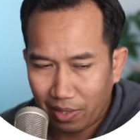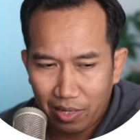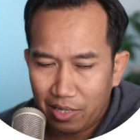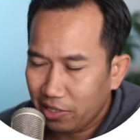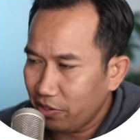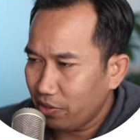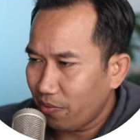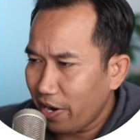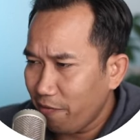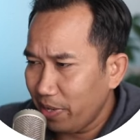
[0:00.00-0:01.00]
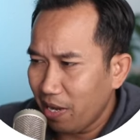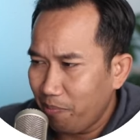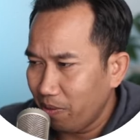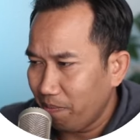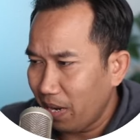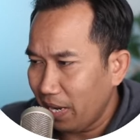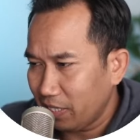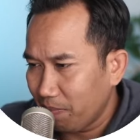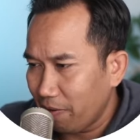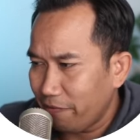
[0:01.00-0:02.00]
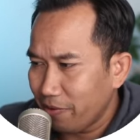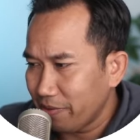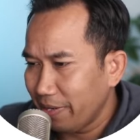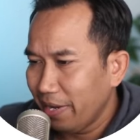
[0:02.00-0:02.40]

So to the right of me, I put my smartphone.